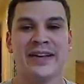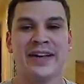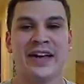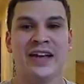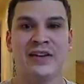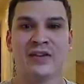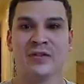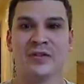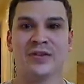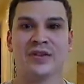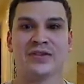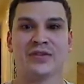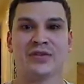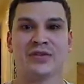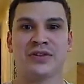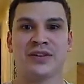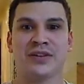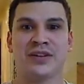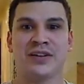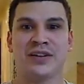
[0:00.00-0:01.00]
and nobody's
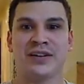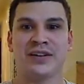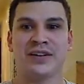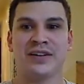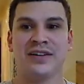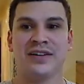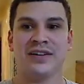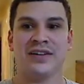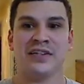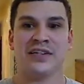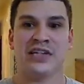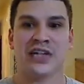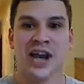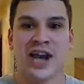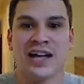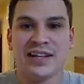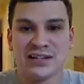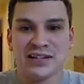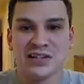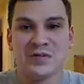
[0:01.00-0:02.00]
really gonna
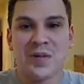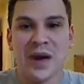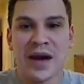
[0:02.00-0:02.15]
challenge